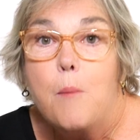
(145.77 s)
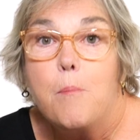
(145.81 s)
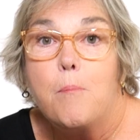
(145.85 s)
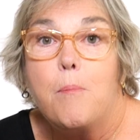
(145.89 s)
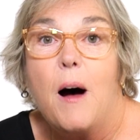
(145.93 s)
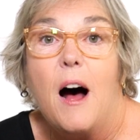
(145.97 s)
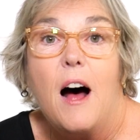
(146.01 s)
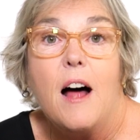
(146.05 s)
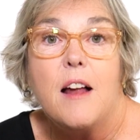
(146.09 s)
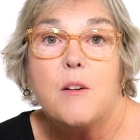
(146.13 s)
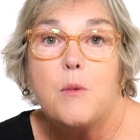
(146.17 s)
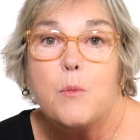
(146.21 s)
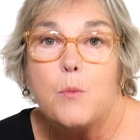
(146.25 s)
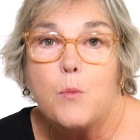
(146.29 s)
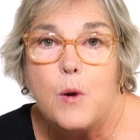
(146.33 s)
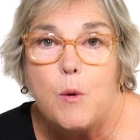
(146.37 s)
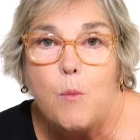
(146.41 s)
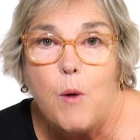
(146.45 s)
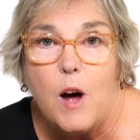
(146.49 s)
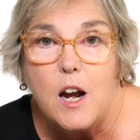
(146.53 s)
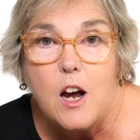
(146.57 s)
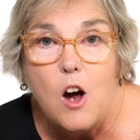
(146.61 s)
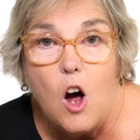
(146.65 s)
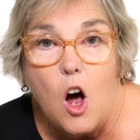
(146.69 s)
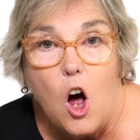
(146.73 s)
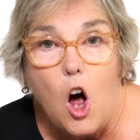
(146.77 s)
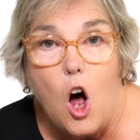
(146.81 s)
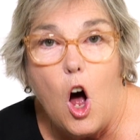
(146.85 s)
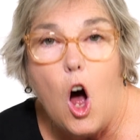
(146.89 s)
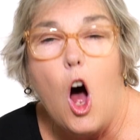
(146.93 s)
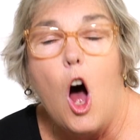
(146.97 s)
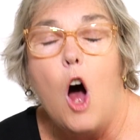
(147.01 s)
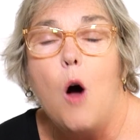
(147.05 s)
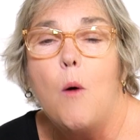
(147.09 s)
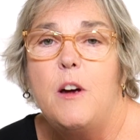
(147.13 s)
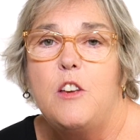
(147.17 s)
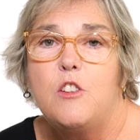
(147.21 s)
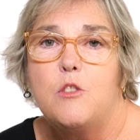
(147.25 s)
But we want to
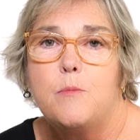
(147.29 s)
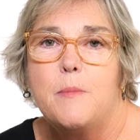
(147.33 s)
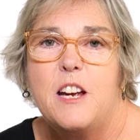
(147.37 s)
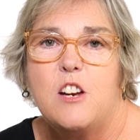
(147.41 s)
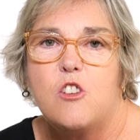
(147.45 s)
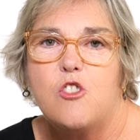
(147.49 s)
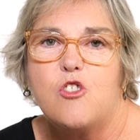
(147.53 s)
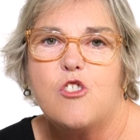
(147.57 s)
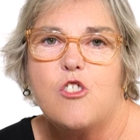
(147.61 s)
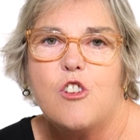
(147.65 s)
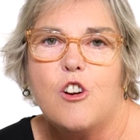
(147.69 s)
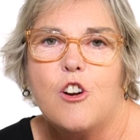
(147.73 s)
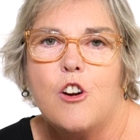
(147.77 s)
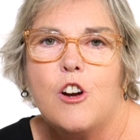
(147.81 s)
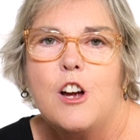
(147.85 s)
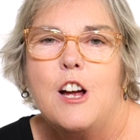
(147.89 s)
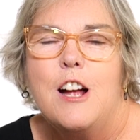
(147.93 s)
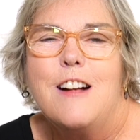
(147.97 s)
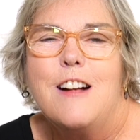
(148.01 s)
always make sure